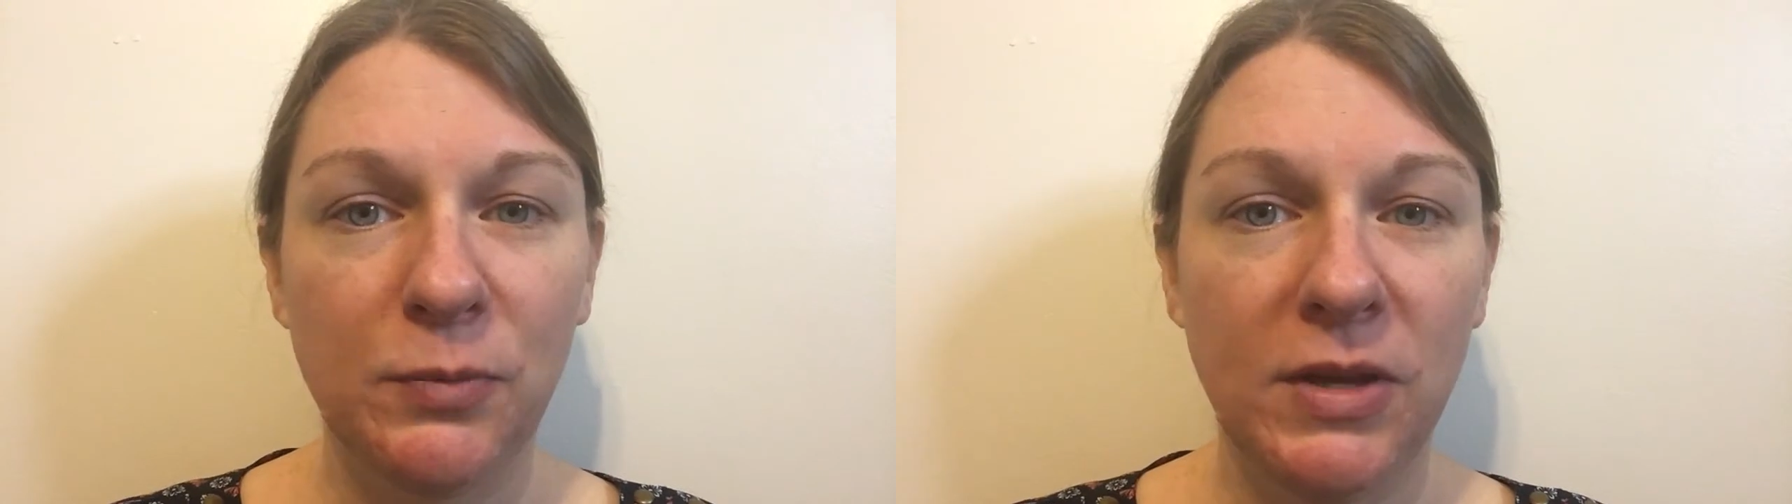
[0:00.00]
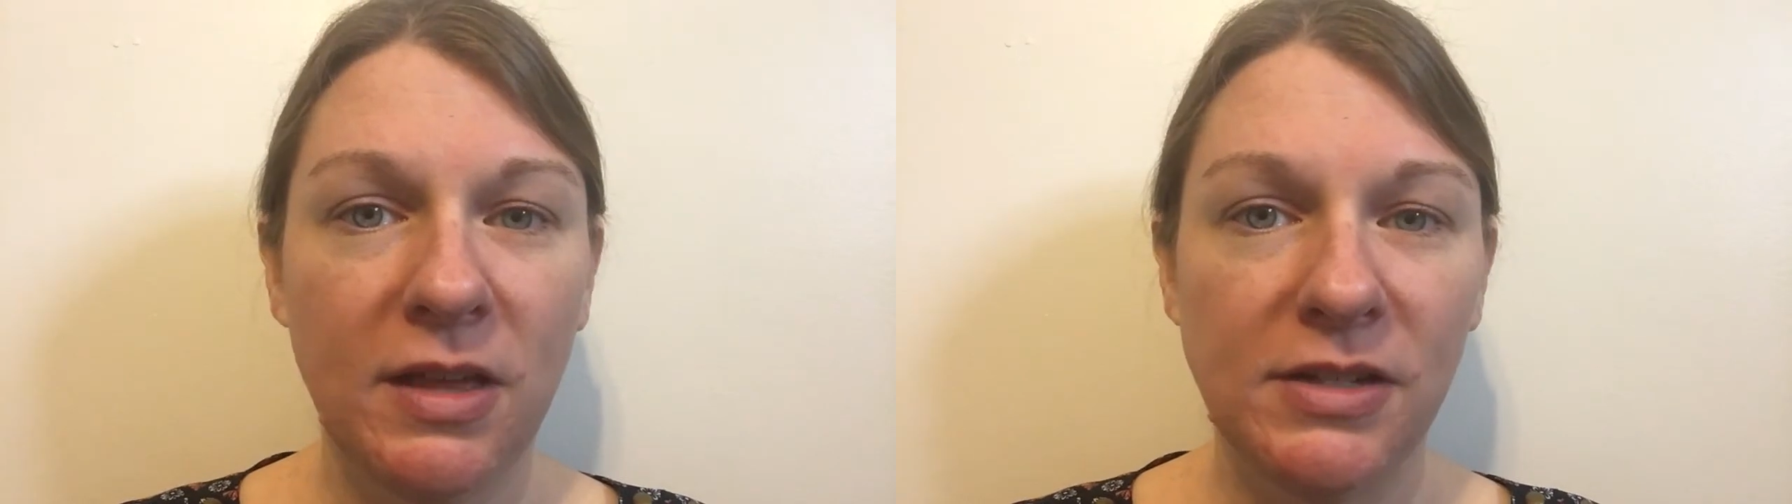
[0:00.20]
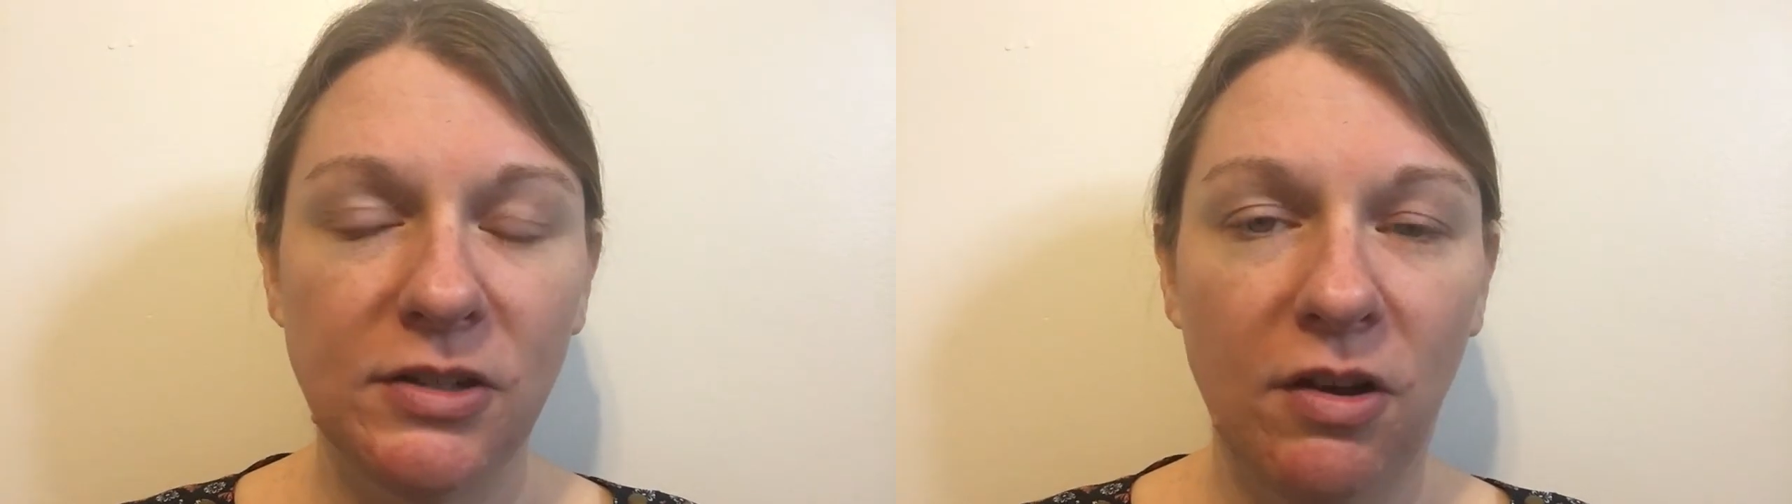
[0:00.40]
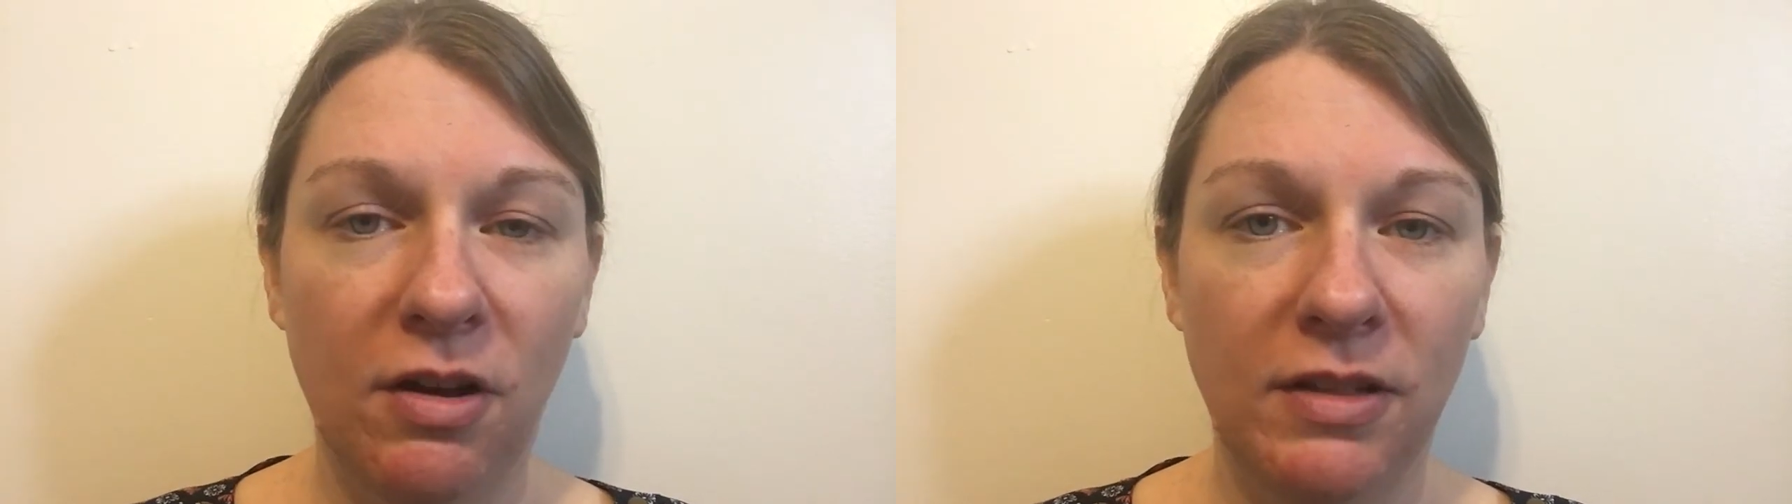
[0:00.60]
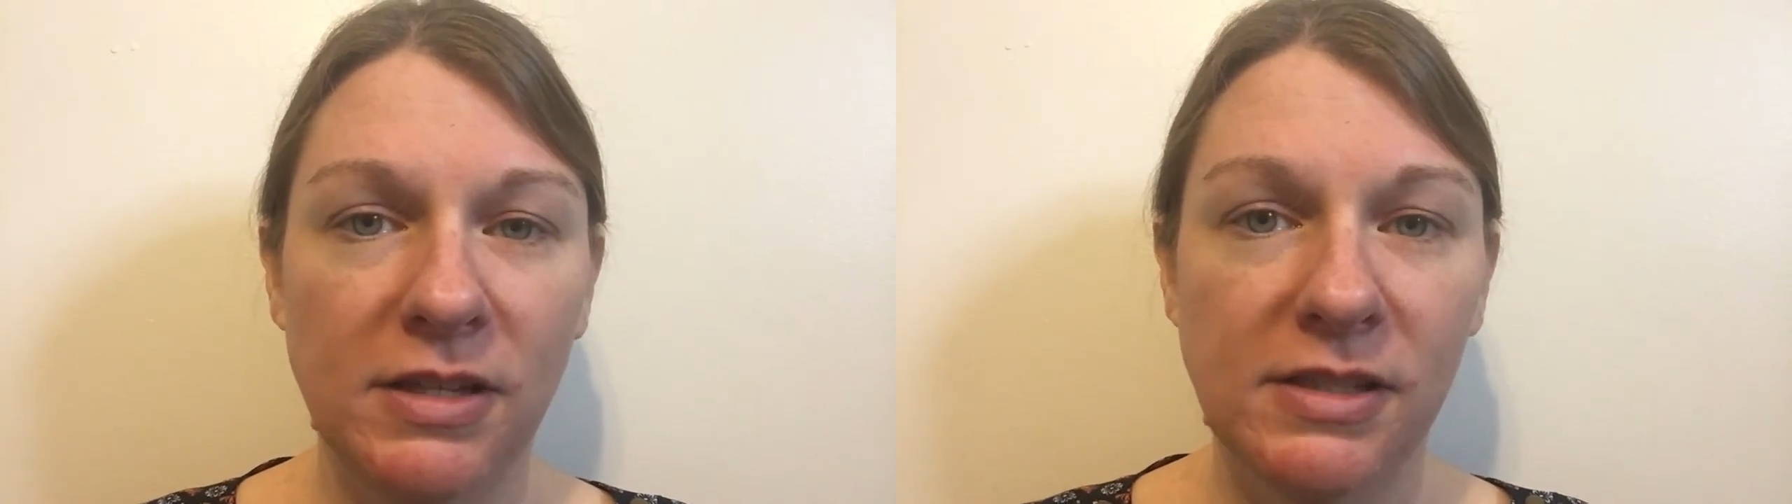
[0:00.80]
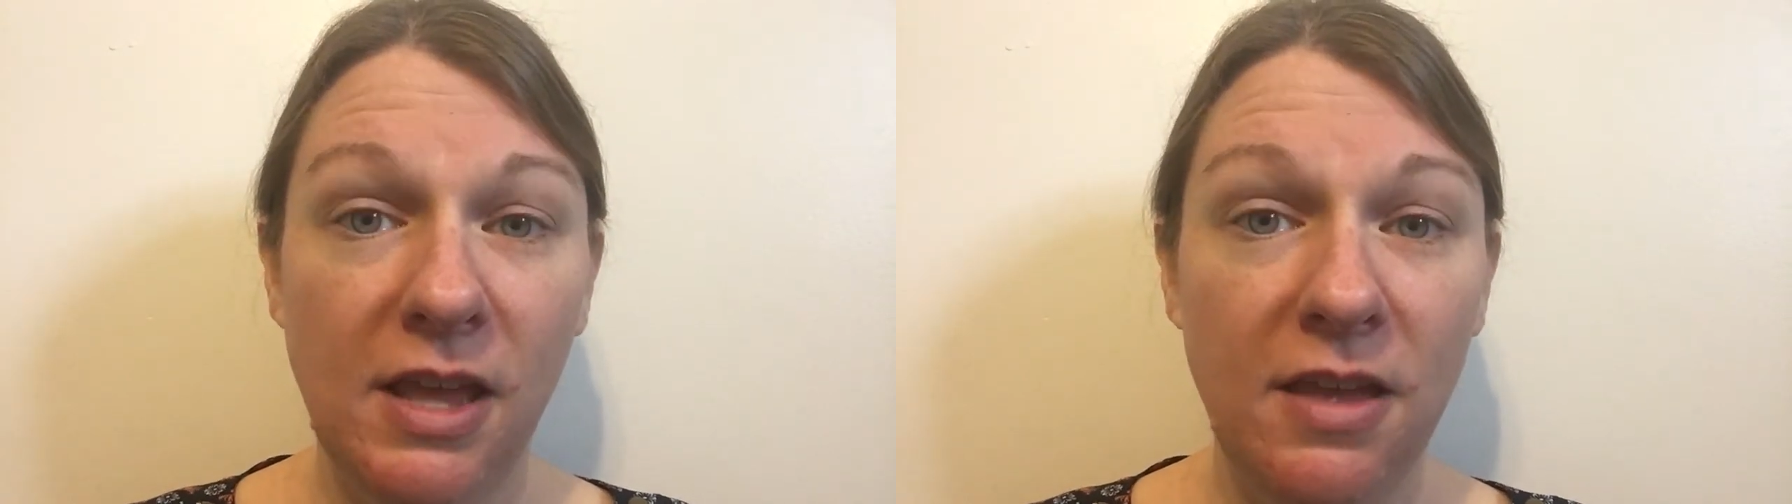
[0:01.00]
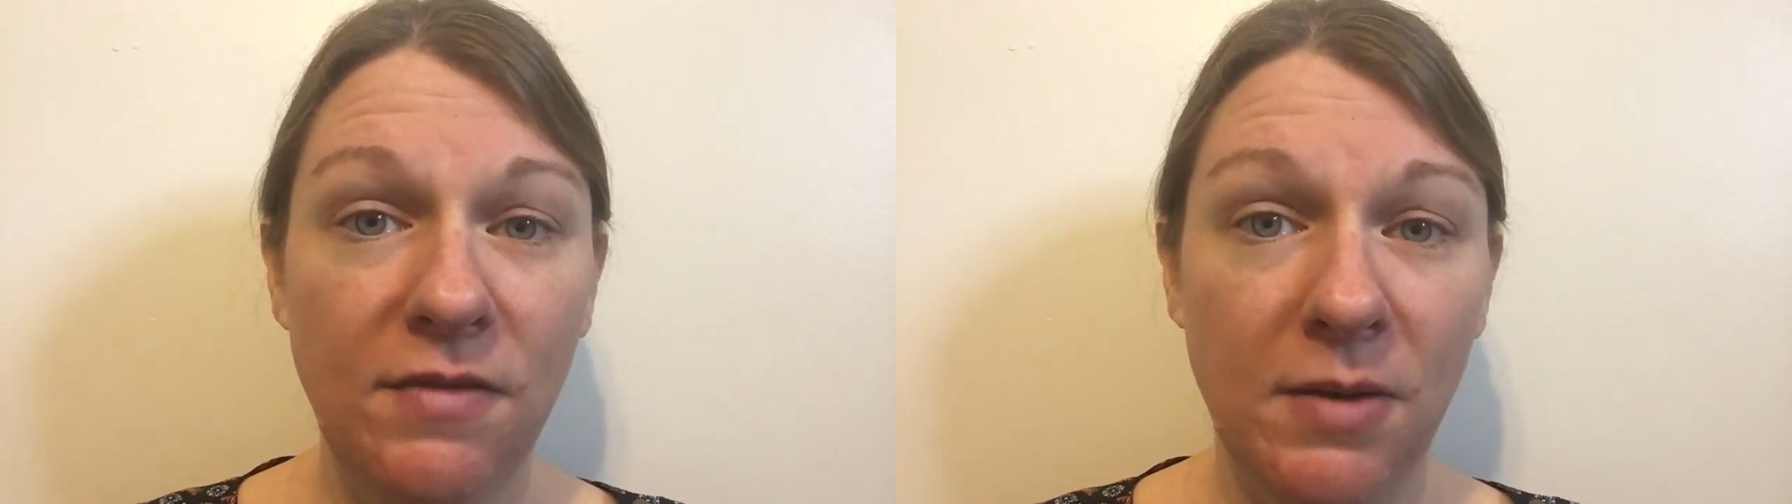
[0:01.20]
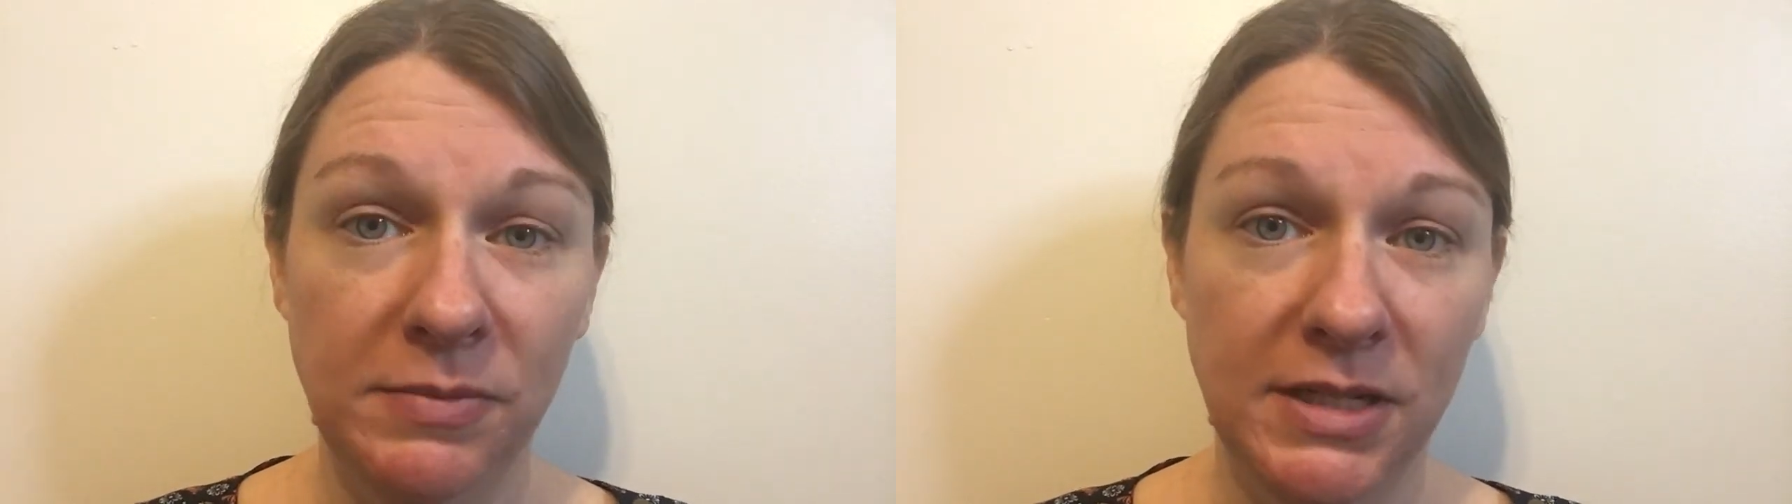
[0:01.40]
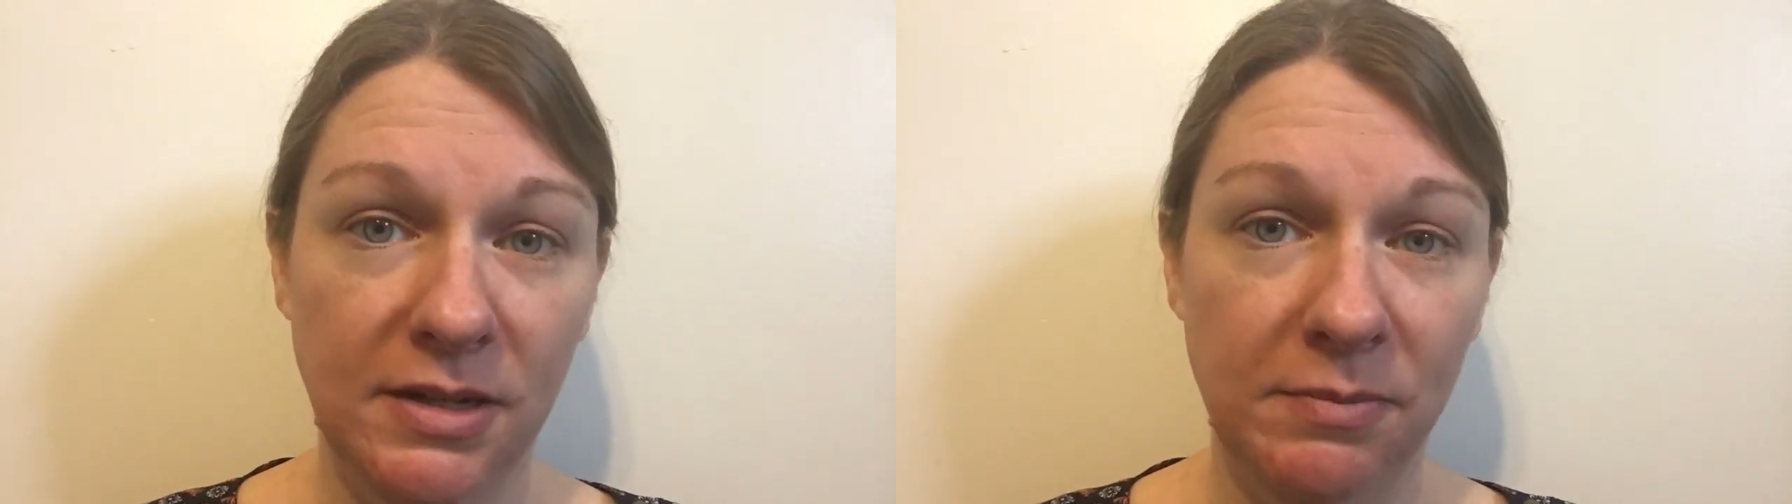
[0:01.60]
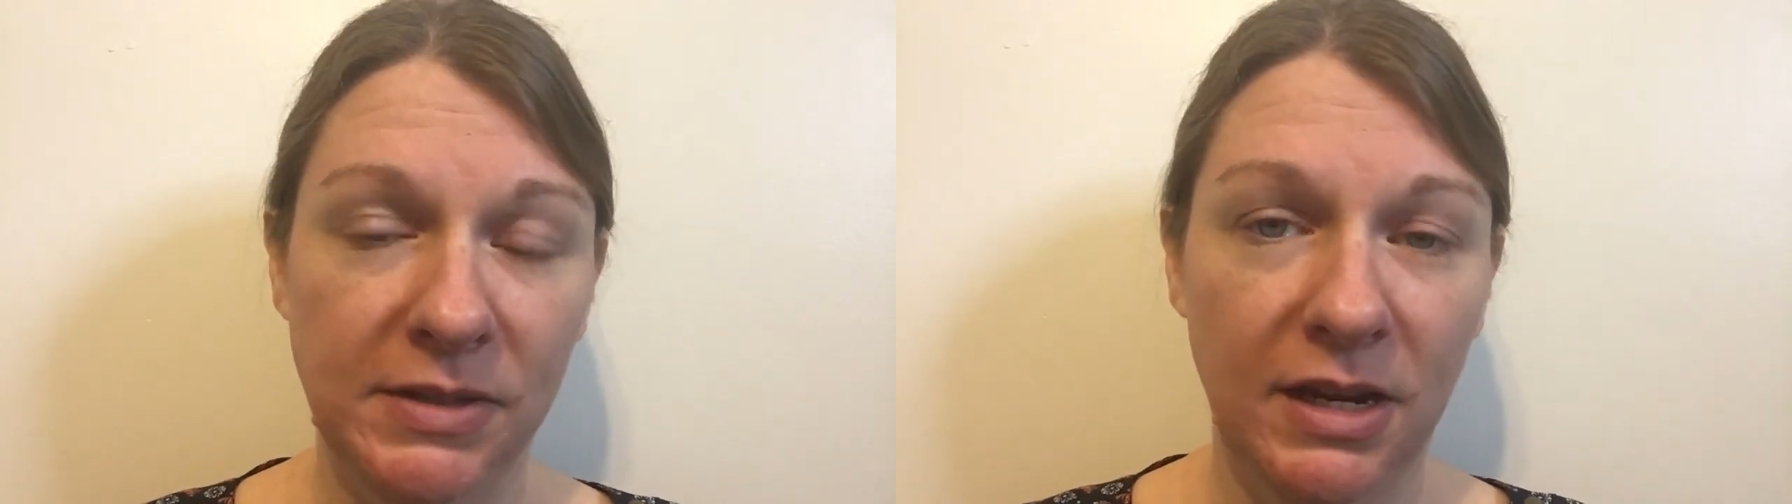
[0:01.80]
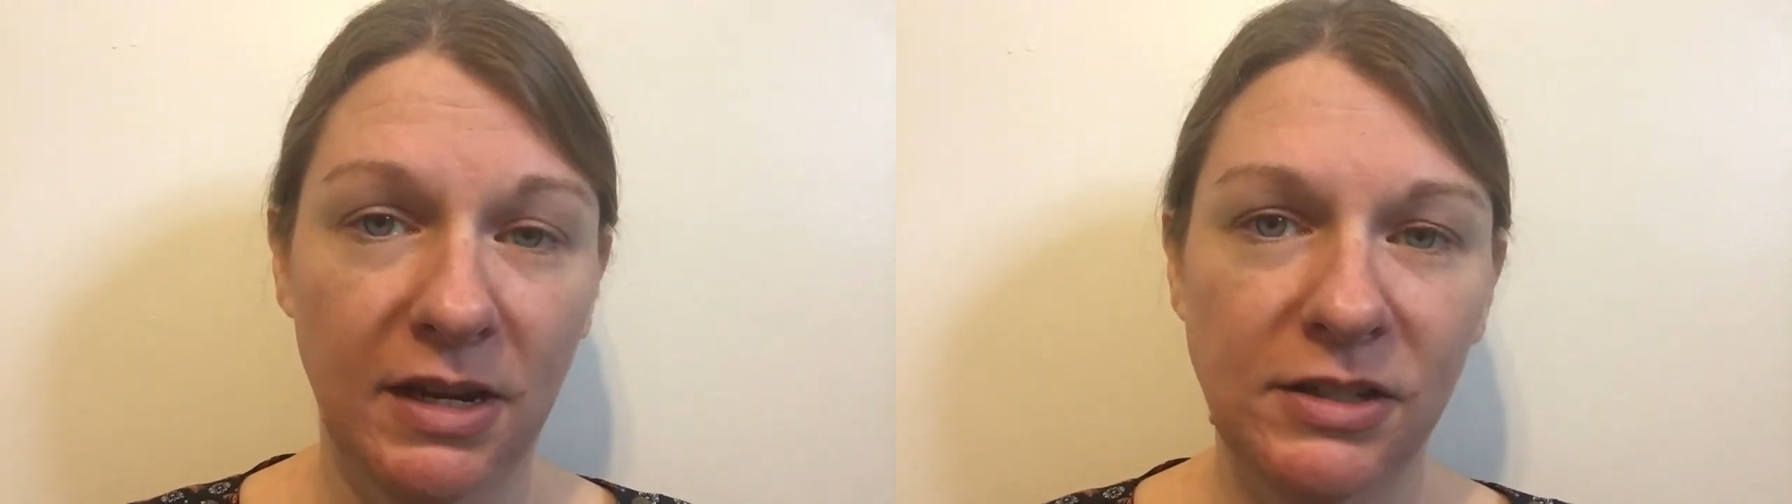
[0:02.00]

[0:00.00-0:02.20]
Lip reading: we like to call it Save Humpty Dumpty.